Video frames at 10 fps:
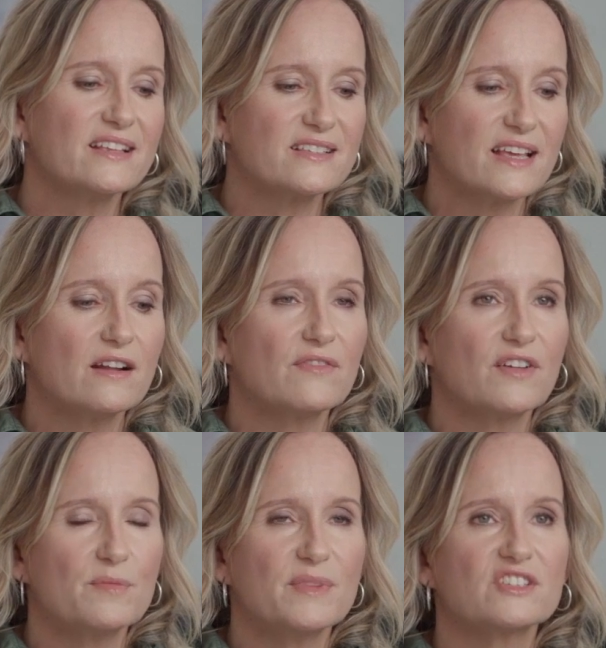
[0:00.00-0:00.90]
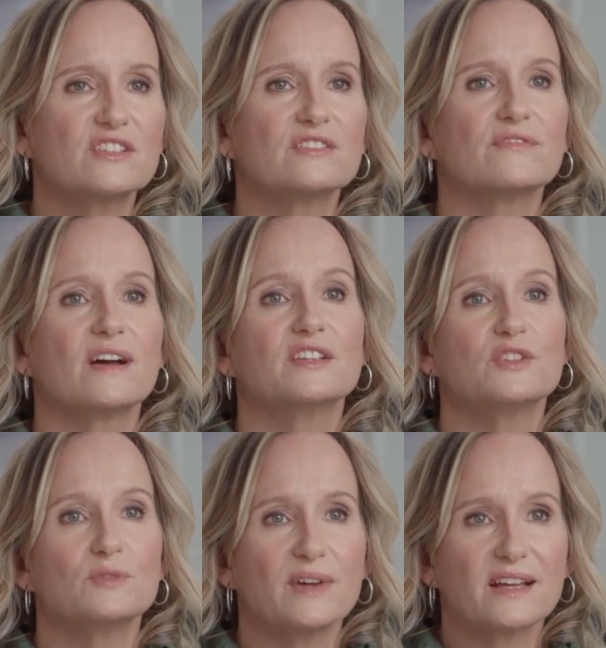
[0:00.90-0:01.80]
is set off on a mission to find a
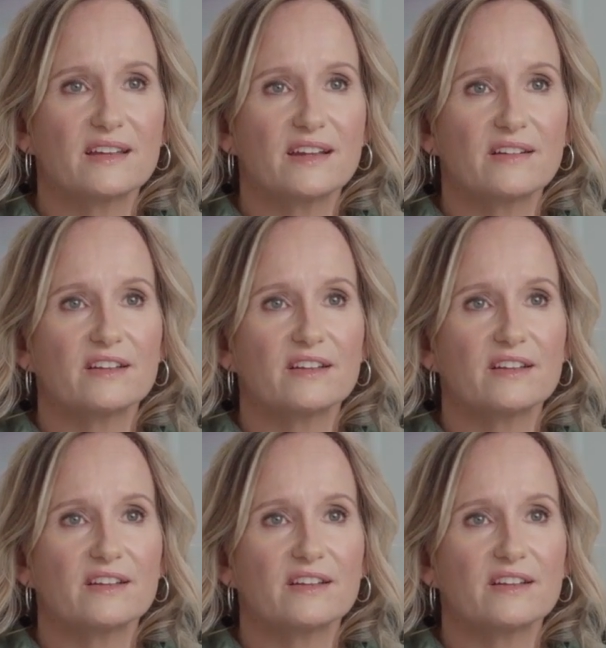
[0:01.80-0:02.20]
new Black Canary